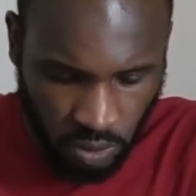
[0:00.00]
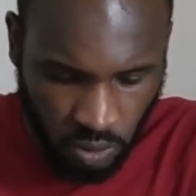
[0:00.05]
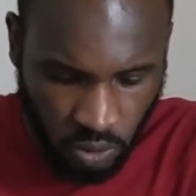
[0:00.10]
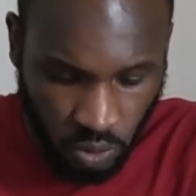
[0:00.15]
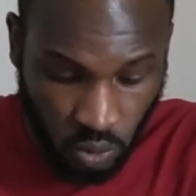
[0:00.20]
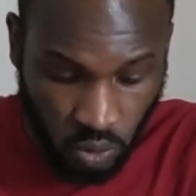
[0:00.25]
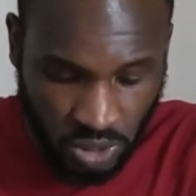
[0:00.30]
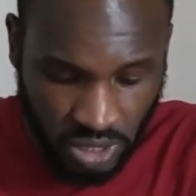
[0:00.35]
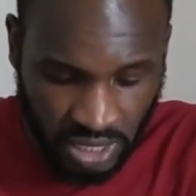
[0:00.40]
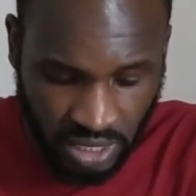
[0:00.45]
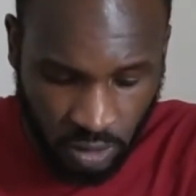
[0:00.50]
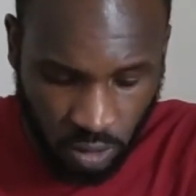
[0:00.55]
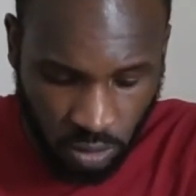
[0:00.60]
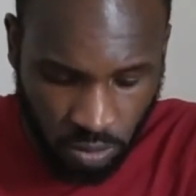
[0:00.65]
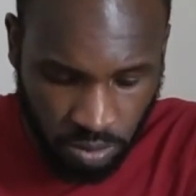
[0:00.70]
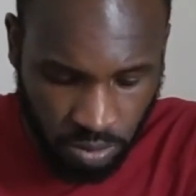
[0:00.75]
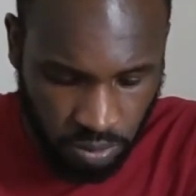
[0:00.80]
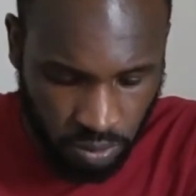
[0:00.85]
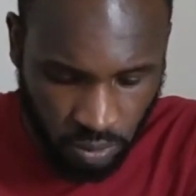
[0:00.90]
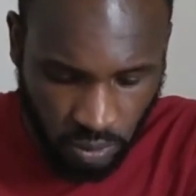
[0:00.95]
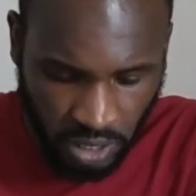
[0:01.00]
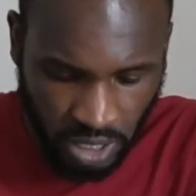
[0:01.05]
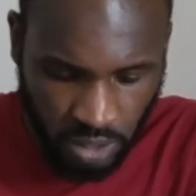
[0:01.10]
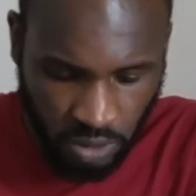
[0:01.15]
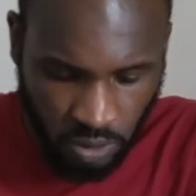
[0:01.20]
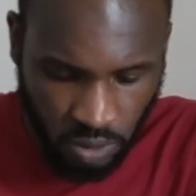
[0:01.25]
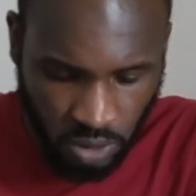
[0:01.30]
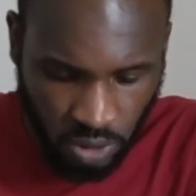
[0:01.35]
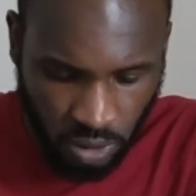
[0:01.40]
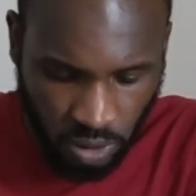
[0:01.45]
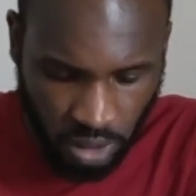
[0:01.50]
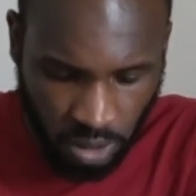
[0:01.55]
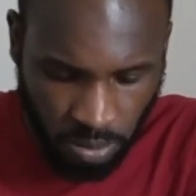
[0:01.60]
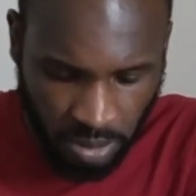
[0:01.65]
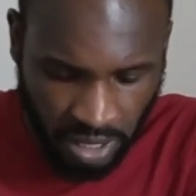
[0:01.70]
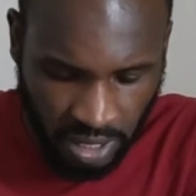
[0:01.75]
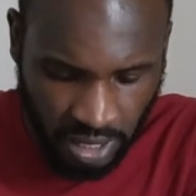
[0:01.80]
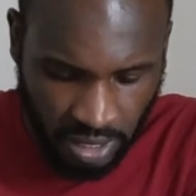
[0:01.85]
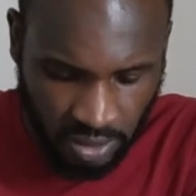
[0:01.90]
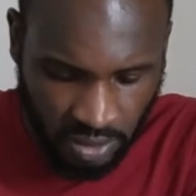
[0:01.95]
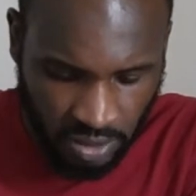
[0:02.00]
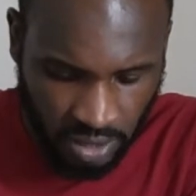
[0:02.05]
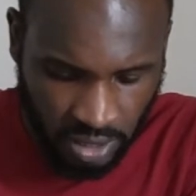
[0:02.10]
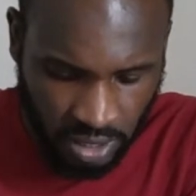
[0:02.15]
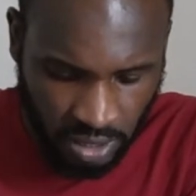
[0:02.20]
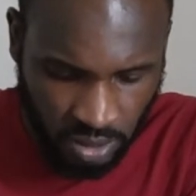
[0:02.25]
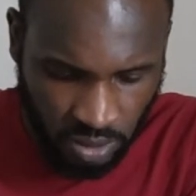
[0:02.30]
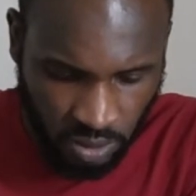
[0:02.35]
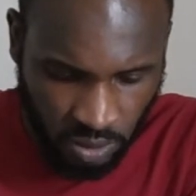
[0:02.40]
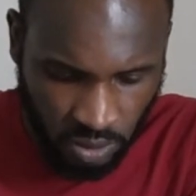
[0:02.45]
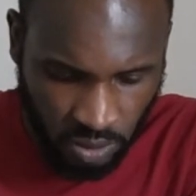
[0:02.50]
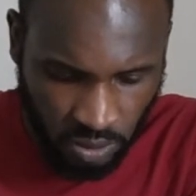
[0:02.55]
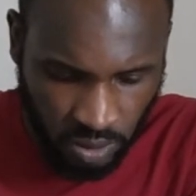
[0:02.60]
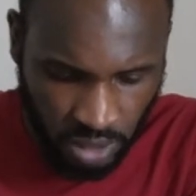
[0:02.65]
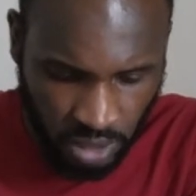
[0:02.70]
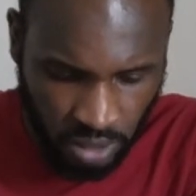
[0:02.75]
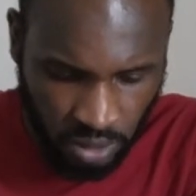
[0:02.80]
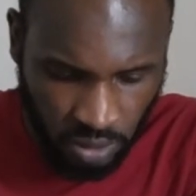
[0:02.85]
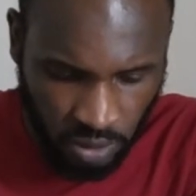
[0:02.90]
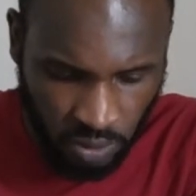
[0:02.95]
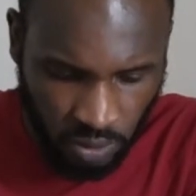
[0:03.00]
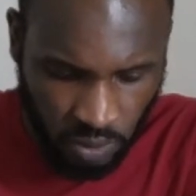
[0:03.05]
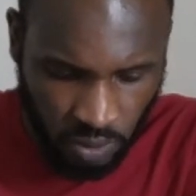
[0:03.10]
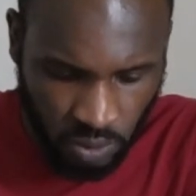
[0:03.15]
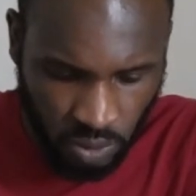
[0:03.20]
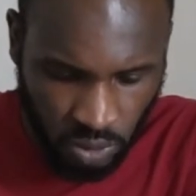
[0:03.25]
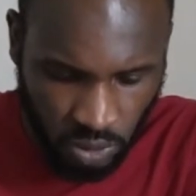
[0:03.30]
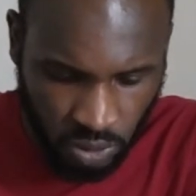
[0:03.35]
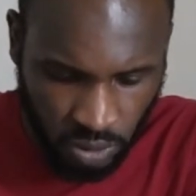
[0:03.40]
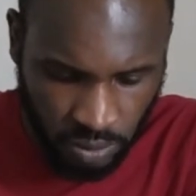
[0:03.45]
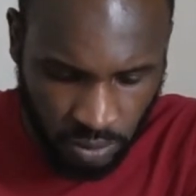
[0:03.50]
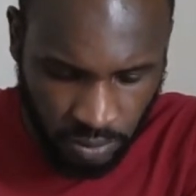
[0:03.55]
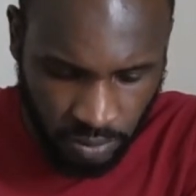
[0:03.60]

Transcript: To sign up, you can use your email address, or you can use